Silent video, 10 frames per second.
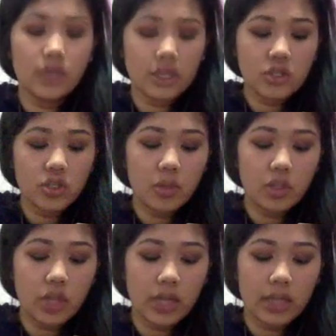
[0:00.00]
relationship a
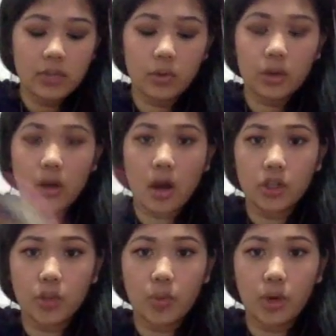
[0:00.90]
chance, work
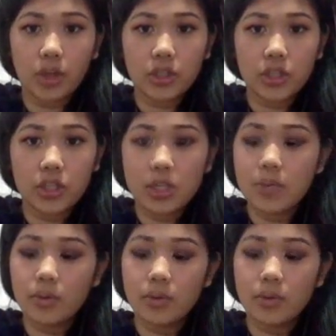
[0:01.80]
on your partnership.